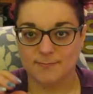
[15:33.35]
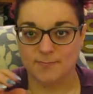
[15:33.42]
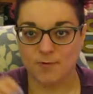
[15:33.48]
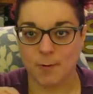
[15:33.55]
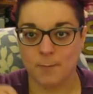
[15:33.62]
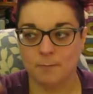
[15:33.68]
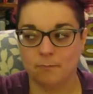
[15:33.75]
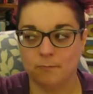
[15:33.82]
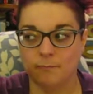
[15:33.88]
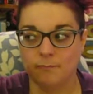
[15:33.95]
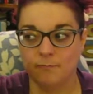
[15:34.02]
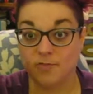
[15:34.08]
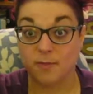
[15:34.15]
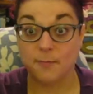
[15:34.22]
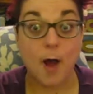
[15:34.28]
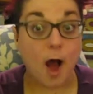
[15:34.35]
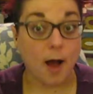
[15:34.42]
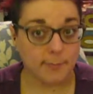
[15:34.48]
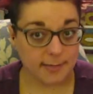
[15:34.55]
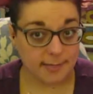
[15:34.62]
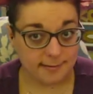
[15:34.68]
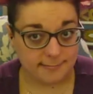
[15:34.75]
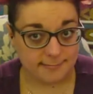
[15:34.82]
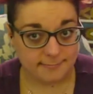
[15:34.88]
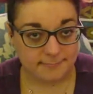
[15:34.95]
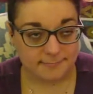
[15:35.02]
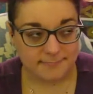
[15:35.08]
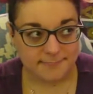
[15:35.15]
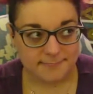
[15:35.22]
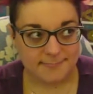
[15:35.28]
from the poppy,
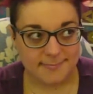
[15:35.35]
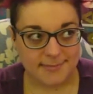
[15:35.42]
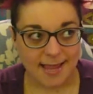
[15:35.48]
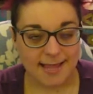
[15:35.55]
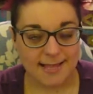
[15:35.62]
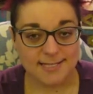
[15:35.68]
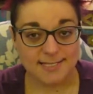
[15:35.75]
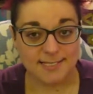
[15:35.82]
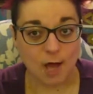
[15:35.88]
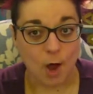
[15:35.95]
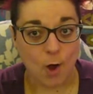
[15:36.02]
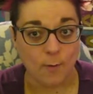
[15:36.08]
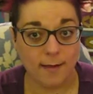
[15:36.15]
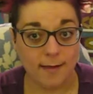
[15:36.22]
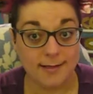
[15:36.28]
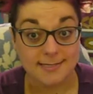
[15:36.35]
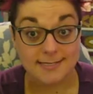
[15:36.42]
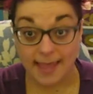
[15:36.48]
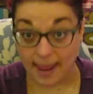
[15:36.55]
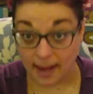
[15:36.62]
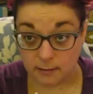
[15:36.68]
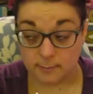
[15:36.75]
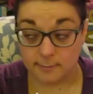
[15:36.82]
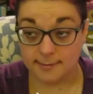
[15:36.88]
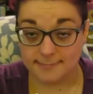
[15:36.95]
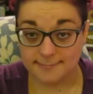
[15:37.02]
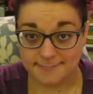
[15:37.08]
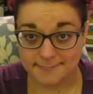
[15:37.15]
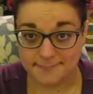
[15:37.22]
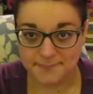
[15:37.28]
so is heroin.